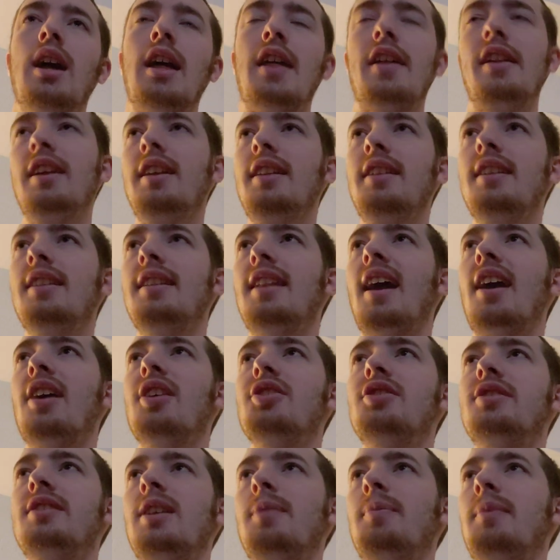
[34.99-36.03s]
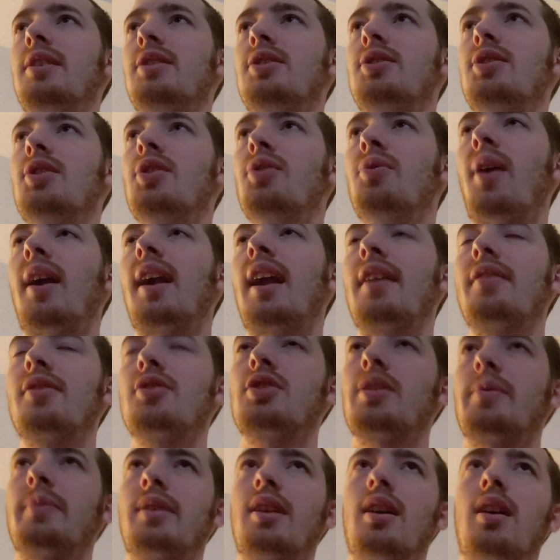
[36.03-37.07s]
And he did Now You See Me Too right after
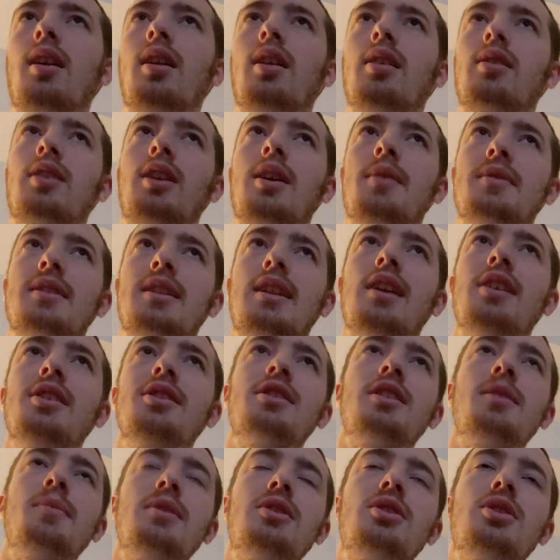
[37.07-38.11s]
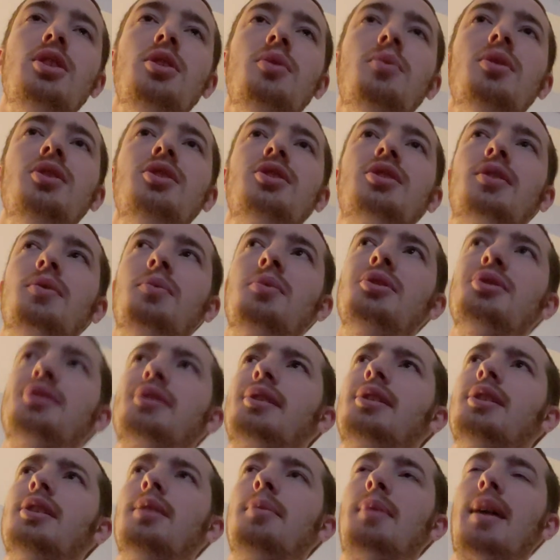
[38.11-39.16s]
Jem and the Holograms, and Now You See Me Too was was
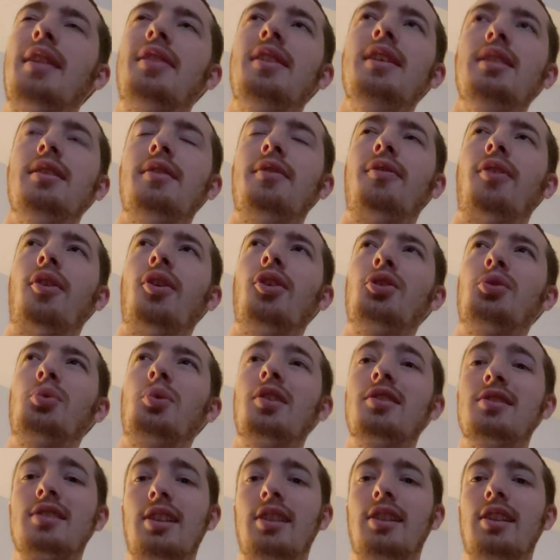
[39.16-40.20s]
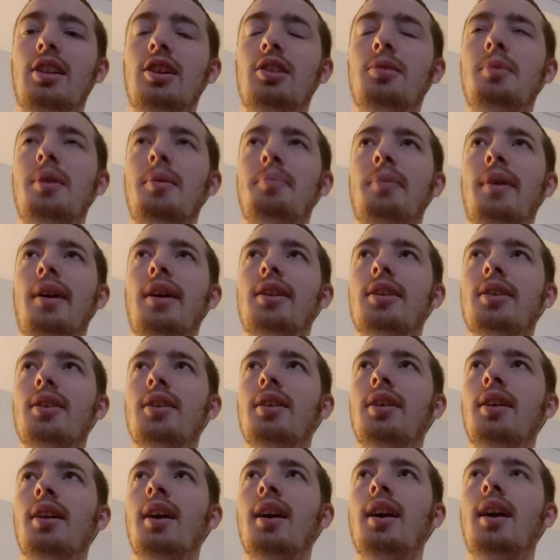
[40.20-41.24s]
good, but I think the first one was a little bit
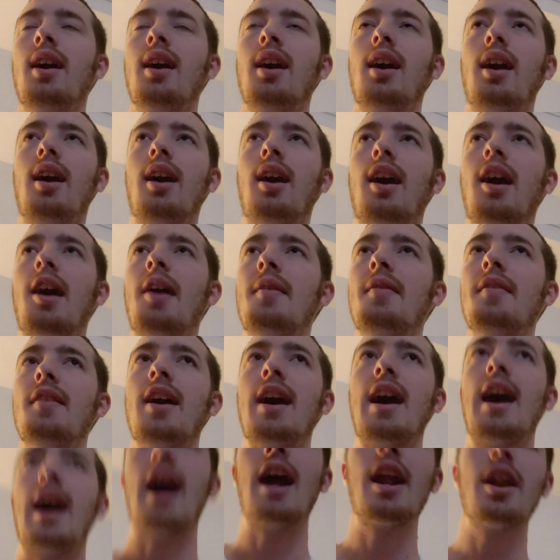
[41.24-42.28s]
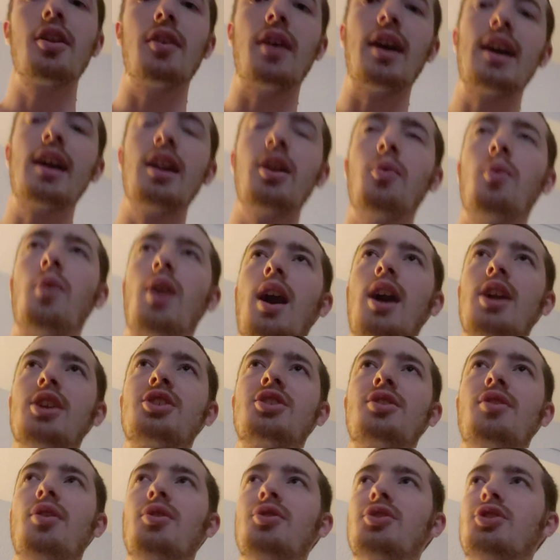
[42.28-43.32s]
better. Uh, I don't know. I gotta
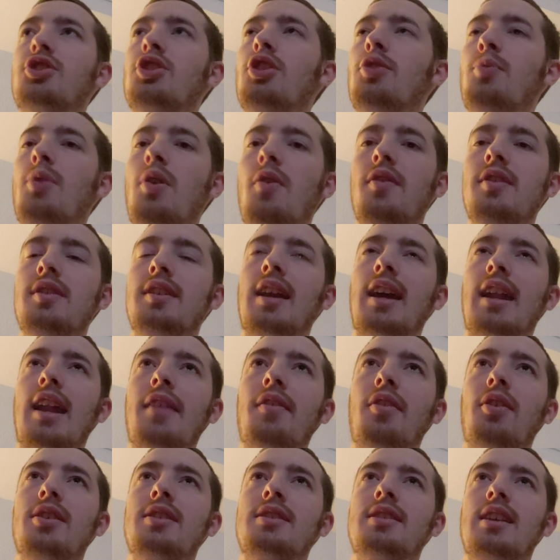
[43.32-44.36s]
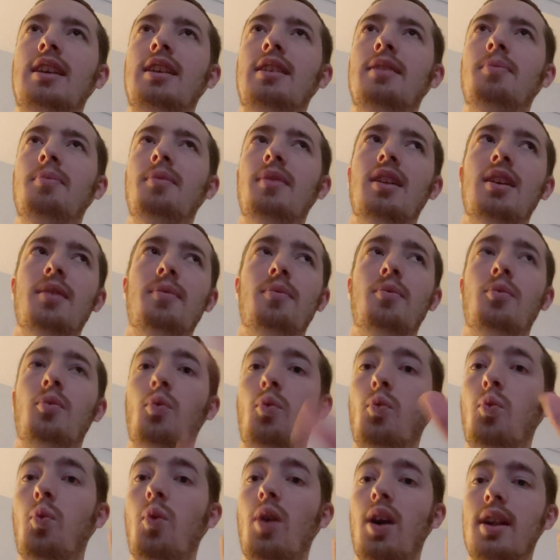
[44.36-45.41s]
watch those two movies again. I've only seen them
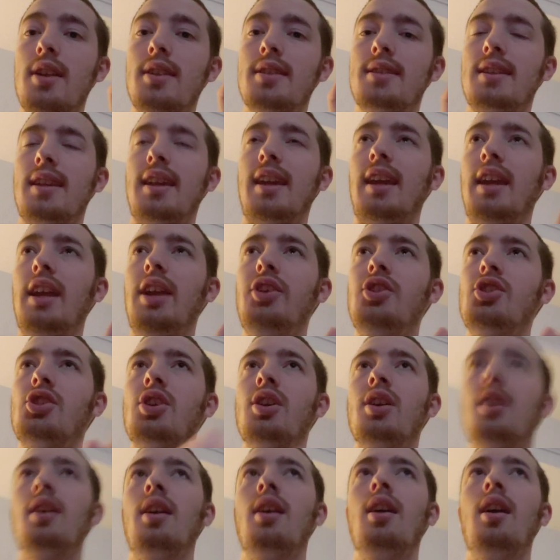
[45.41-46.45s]
once each.